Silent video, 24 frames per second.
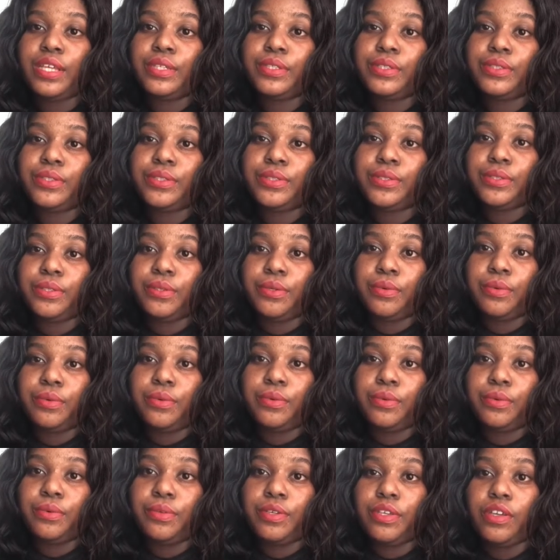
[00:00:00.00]

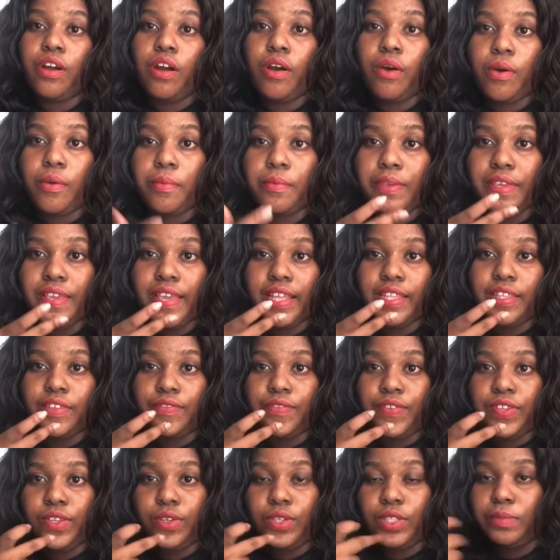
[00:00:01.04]
So y'all will be getting
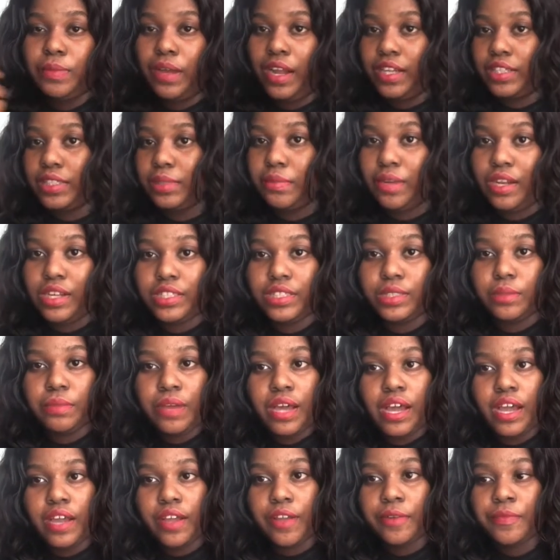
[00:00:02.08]
videos back to back to back.